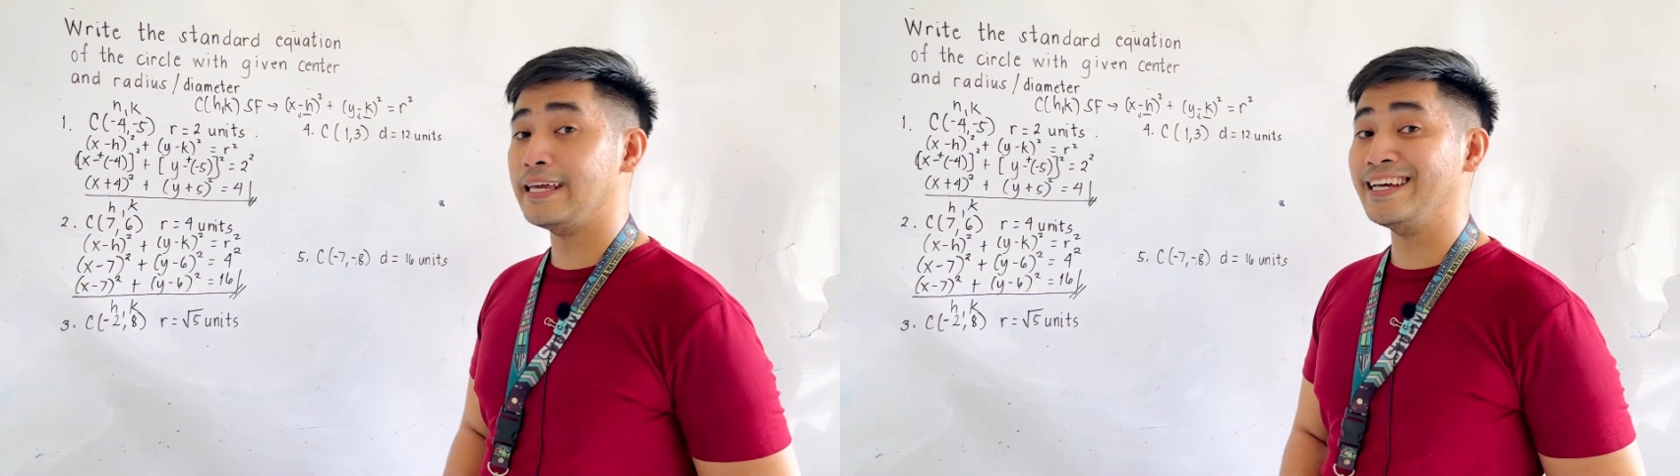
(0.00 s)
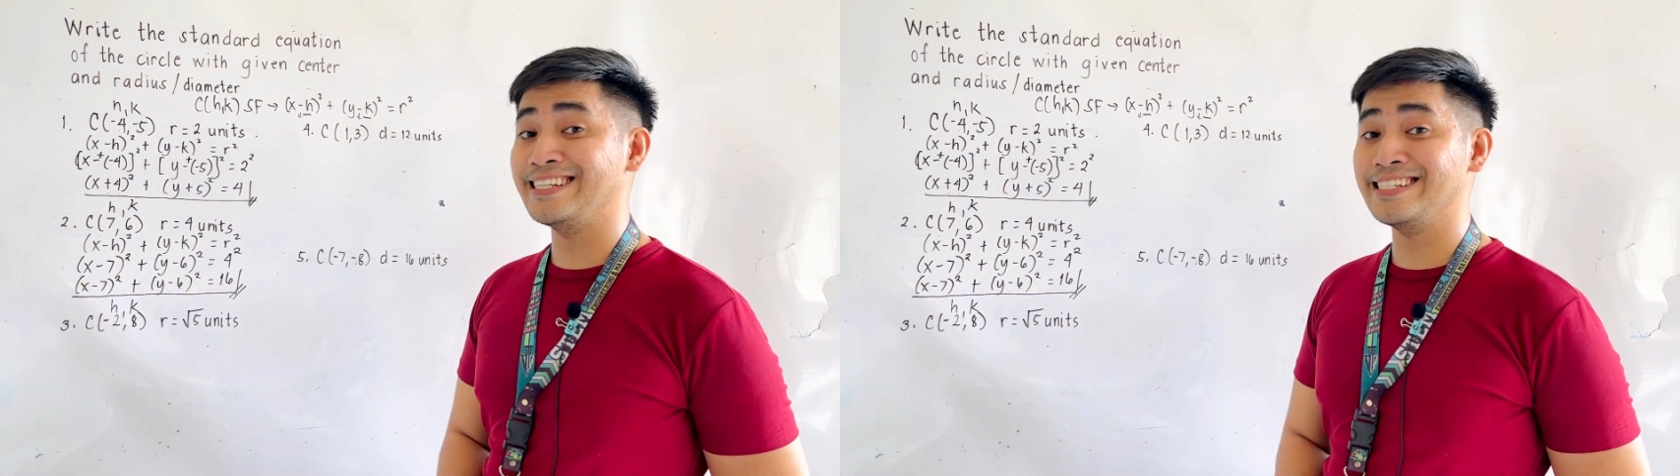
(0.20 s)

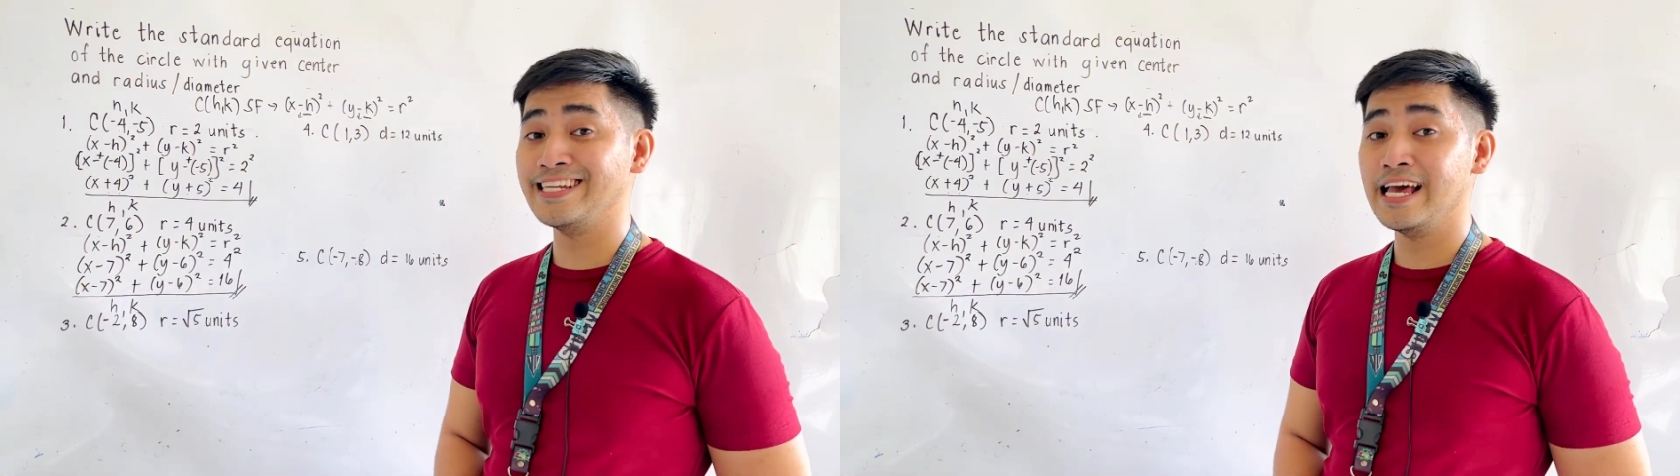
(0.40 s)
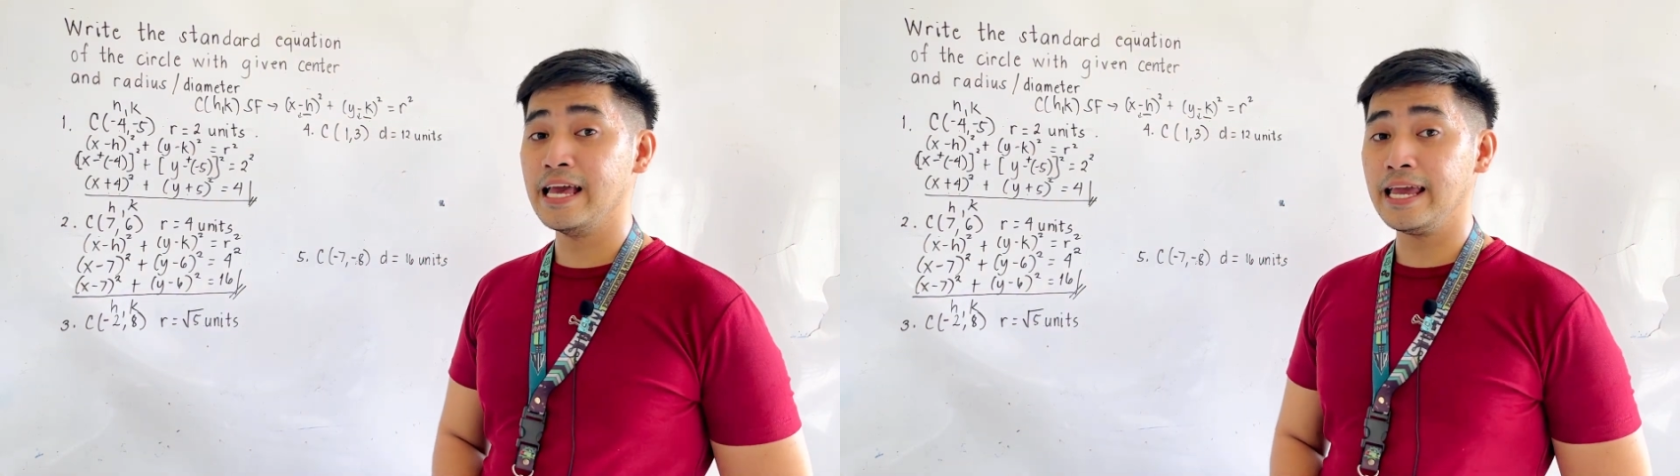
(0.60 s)
is
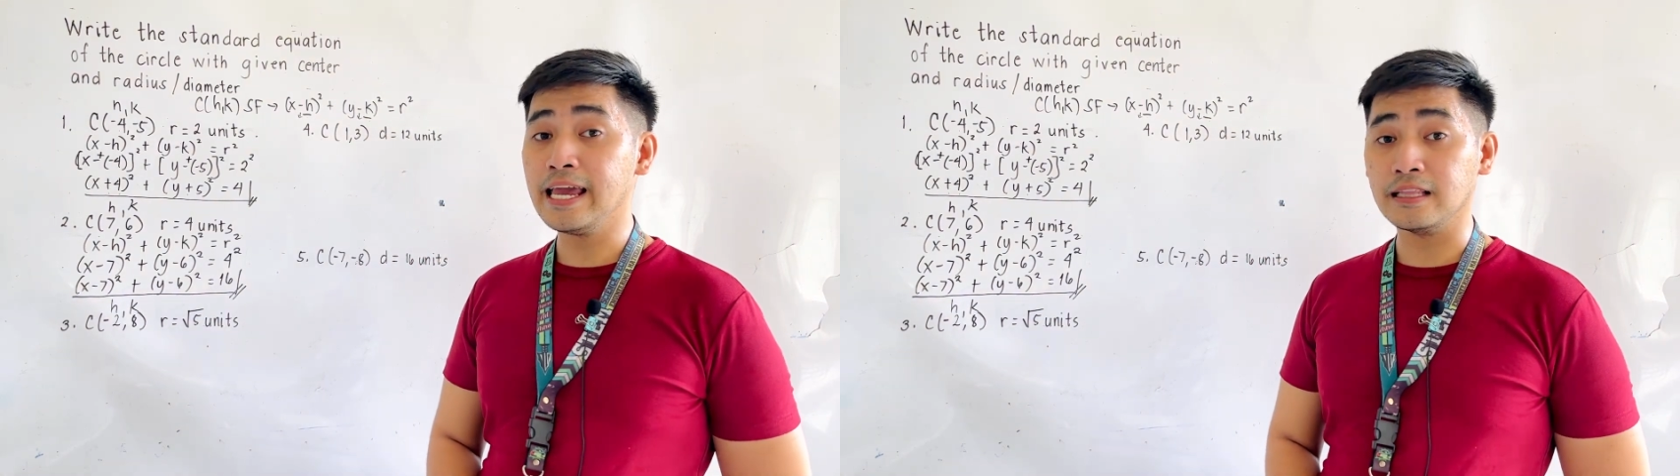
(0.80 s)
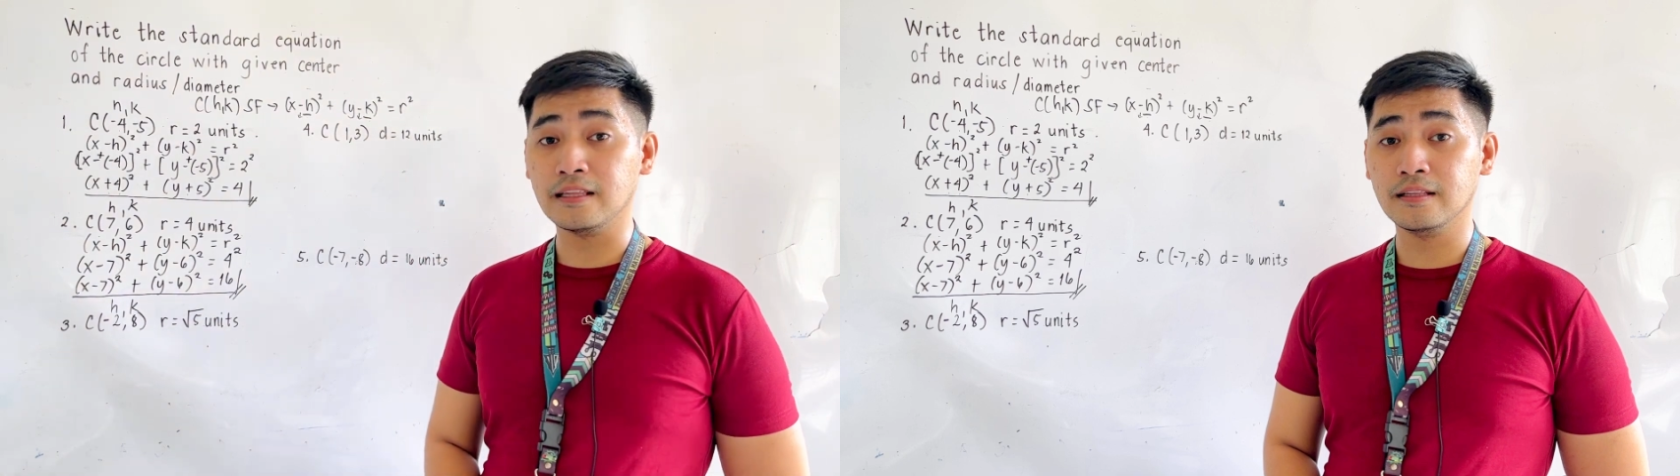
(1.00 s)

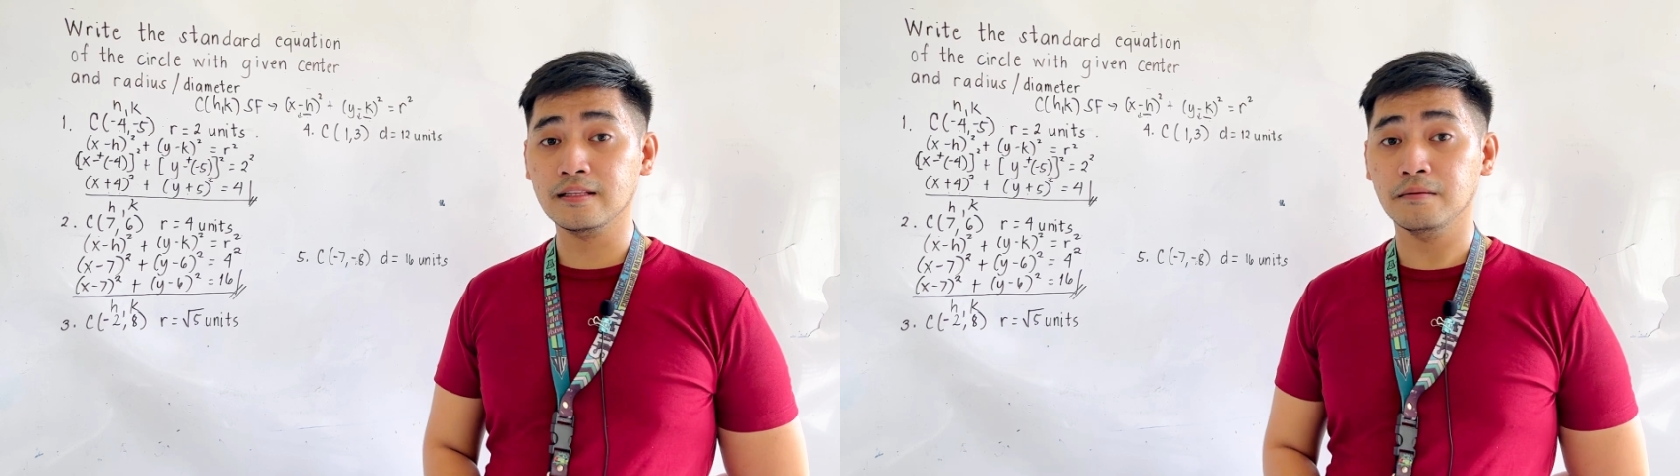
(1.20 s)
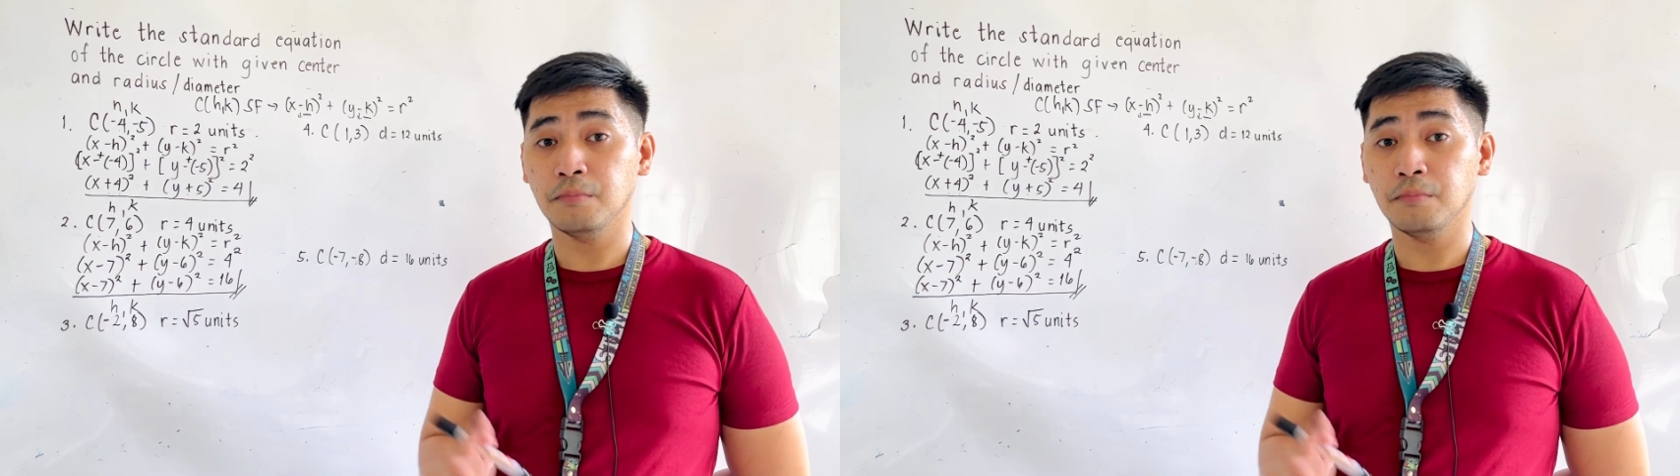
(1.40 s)
8.